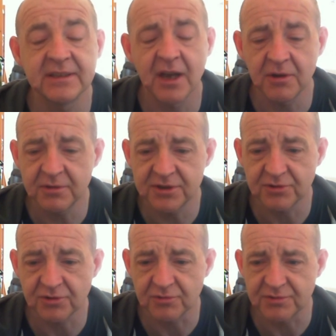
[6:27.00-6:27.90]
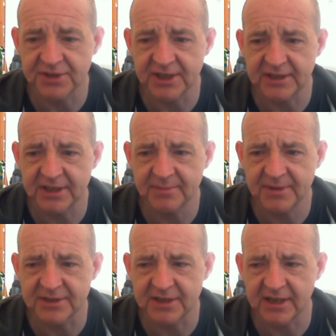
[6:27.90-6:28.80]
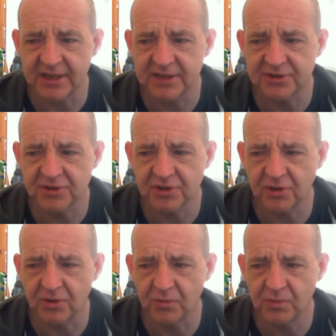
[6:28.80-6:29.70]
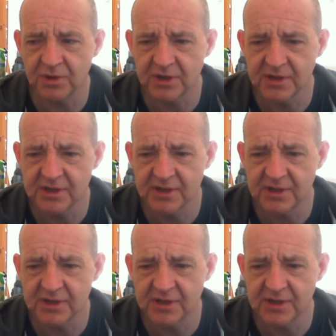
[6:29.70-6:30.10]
No, it's not called Skin Deep, is it? It is called...